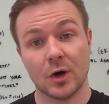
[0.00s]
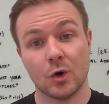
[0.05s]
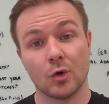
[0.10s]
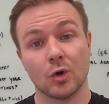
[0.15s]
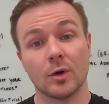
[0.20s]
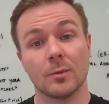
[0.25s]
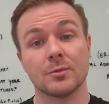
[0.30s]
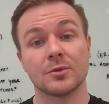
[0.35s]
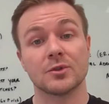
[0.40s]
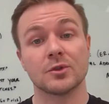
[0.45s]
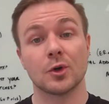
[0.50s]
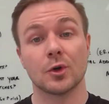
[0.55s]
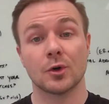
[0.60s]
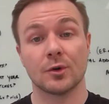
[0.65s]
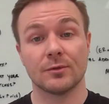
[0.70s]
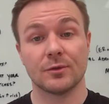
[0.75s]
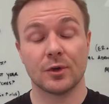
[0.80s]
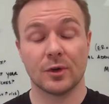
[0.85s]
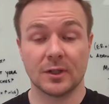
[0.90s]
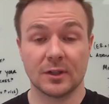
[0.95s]
or
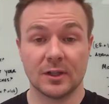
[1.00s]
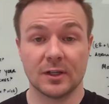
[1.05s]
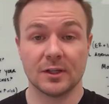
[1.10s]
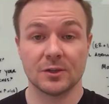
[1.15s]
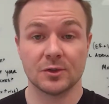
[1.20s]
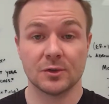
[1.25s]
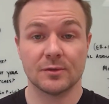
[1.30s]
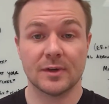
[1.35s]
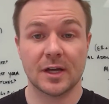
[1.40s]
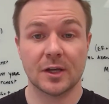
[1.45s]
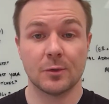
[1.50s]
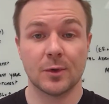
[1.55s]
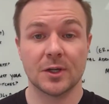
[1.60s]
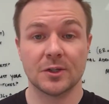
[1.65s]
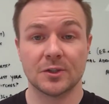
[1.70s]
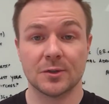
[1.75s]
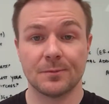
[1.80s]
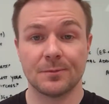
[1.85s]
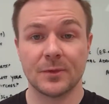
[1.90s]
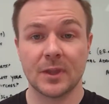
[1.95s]
observe during the initial
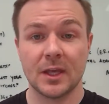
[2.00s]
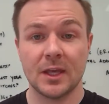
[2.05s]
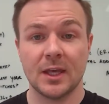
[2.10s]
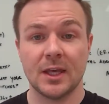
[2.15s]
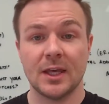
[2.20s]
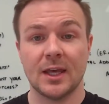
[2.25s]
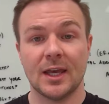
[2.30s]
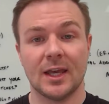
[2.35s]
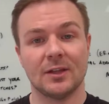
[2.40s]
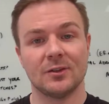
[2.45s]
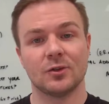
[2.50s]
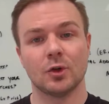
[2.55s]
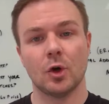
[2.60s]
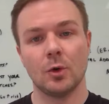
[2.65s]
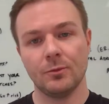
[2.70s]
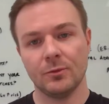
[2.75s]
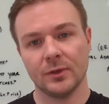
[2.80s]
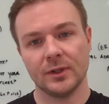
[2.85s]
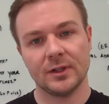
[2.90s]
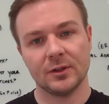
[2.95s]
evaluation. And so
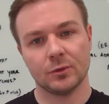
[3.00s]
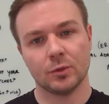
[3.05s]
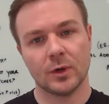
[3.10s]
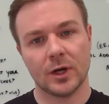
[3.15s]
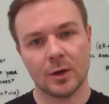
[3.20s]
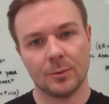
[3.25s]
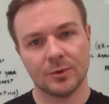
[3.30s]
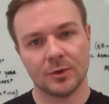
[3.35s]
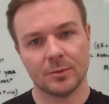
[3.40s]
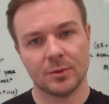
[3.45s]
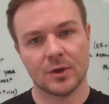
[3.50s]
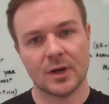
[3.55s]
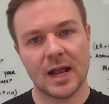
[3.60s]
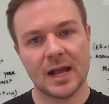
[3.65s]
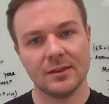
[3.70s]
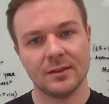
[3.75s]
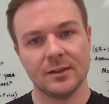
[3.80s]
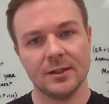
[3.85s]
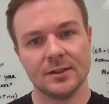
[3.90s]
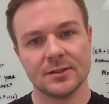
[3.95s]
hopefully this will help some of your
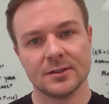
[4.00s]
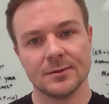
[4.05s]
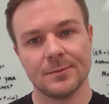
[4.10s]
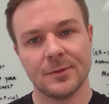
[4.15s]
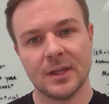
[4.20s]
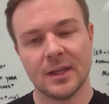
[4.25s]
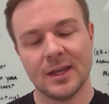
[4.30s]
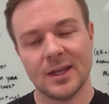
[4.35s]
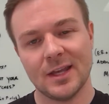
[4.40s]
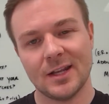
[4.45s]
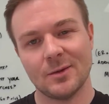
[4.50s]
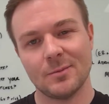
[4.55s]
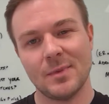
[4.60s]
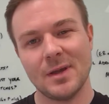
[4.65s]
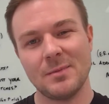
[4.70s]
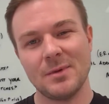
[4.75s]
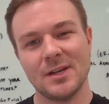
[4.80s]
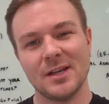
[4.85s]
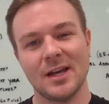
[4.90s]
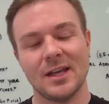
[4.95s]
athletes and
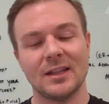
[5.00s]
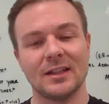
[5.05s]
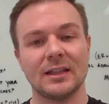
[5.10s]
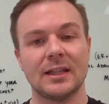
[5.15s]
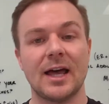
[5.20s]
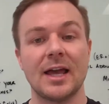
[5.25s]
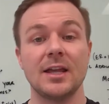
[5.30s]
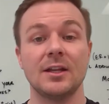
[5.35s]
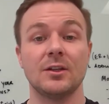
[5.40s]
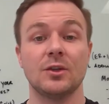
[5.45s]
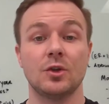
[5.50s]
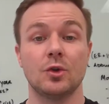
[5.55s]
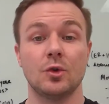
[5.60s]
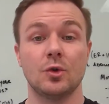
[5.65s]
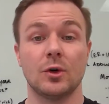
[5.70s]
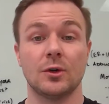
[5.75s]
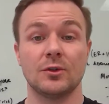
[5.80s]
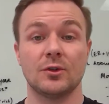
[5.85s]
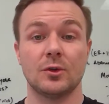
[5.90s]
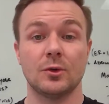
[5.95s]
maybe enlighten
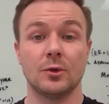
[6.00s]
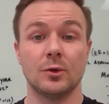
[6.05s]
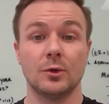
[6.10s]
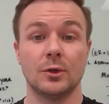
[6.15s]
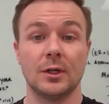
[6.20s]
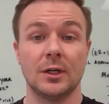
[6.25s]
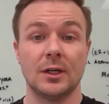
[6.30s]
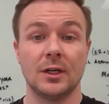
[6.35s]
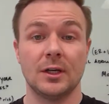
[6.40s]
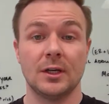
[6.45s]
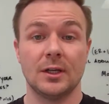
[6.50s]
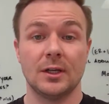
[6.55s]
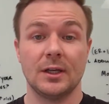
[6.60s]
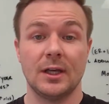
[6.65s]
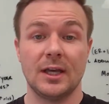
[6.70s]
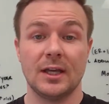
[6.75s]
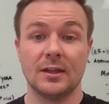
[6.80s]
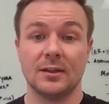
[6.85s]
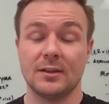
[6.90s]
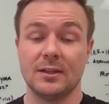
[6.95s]
you onto,
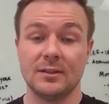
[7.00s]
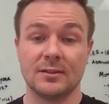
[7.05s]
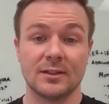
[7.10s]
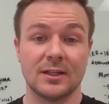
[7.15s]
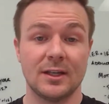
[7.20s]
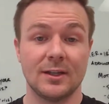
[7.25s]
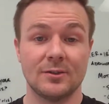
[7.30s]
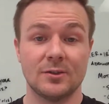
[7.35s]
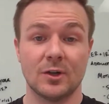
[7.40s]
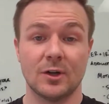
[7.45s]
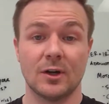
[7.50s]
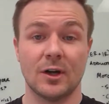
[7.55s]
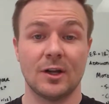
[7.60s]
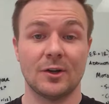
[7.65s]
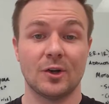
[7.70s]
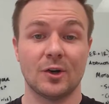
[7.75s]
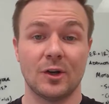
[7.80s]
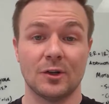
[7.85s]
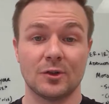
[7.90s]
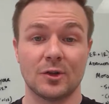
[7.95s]
hey, these kids are
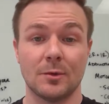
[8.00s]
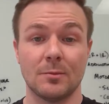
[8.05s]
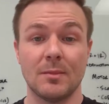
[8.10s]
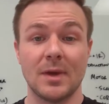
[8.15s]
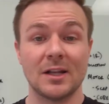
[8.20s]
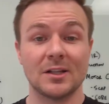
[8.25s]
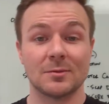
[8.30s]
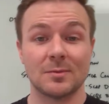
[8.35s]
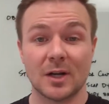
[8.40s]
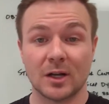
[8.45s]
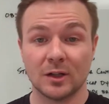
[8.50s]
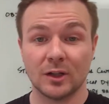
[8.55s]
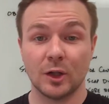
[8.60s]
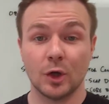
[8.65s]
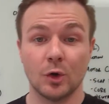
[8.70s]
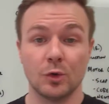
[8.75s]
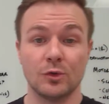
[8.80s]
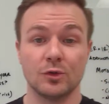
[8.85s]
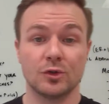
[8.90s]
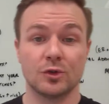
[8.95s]
under a tremendous amount of
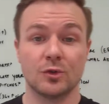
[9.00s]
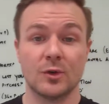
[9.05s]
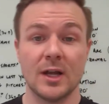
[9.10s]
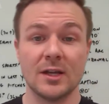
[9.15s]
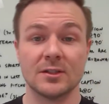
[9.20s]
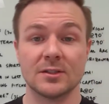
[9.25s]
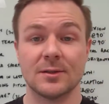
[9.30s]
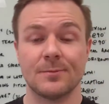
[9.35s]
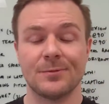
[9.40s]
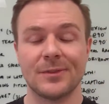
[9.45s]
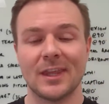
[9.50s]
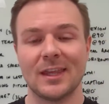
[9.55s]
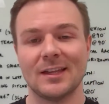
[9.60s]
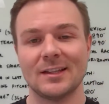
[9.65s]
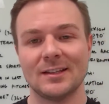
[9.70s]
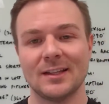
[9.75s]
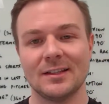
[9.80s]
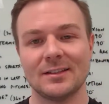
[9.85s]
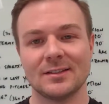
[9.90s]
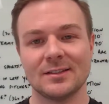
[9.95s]
load and stress.
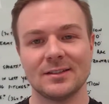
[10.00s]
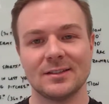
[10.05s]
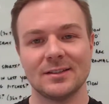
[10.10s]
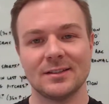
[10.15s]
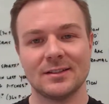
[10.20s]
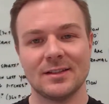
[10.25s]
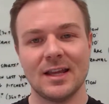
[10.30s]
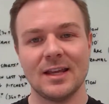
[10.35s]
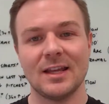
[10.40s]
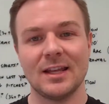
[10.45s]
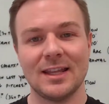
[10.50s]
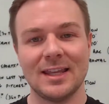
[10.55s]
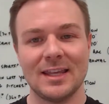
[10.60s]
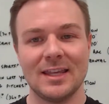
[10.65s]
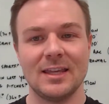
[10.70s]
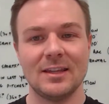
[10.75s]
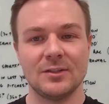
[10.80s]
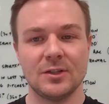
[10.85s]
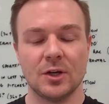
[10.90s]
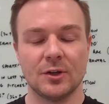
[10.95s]
Let's take it
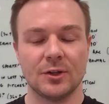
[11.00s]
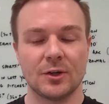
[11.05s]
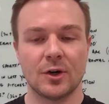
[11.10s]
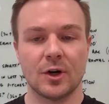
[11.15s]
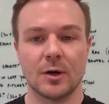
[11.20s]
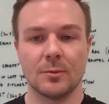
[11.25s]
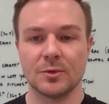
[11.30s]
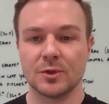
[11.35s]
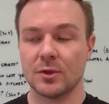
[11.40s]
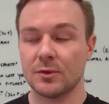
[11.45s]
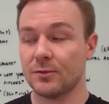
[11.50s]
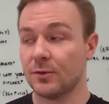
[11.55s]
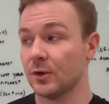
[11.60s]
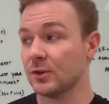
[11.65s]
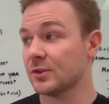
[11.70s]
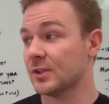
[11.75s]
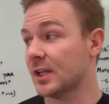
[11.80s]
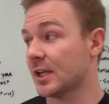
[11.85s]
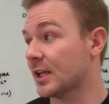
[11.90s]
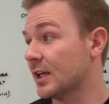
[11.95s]
easy on their arms. So the
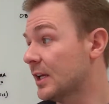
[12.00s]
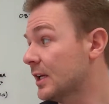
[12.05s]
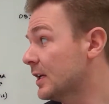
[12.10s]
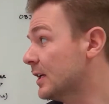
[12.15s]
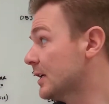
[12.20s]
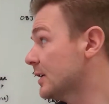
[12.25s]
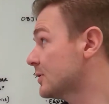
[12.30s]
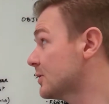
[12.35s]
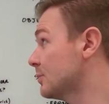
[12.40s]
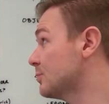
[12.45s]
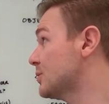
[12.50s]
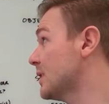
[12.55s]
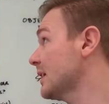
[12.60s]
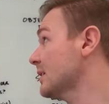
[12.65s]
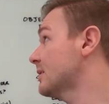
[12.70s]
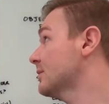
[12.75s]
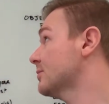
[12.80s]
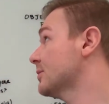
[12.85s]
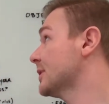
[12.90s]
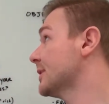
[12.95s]
first thing,
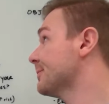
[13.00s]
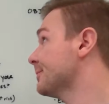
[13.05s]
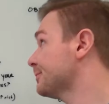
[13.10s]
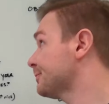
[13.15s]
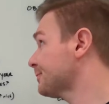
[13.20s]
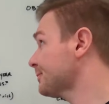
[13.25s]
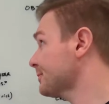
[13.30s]
subjectively,